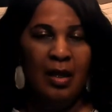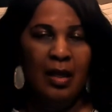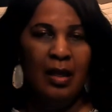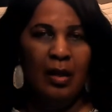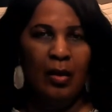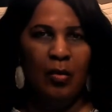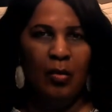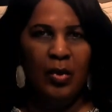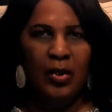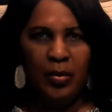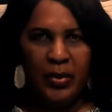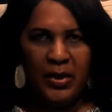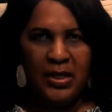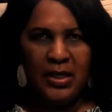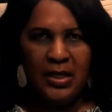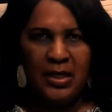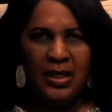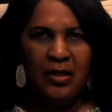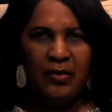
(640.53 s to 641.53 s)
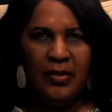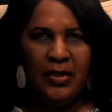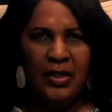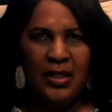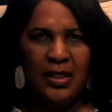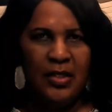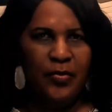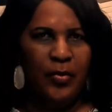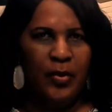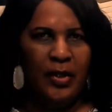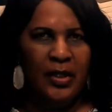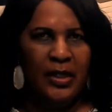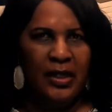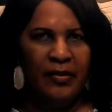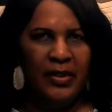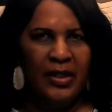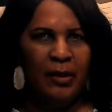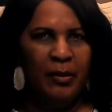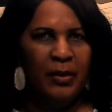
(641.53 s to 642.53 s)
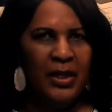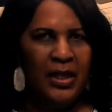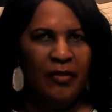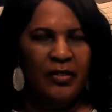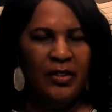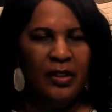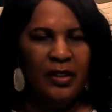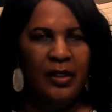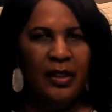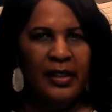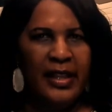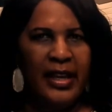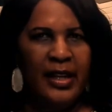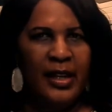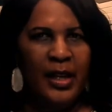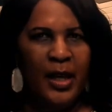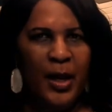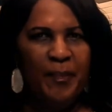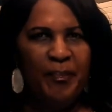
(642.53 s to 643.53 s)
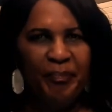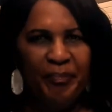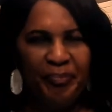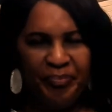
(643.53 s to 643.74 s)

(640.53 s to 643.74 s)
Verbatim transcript: I wonder what Steve does for a living. I'm going to have to look that up.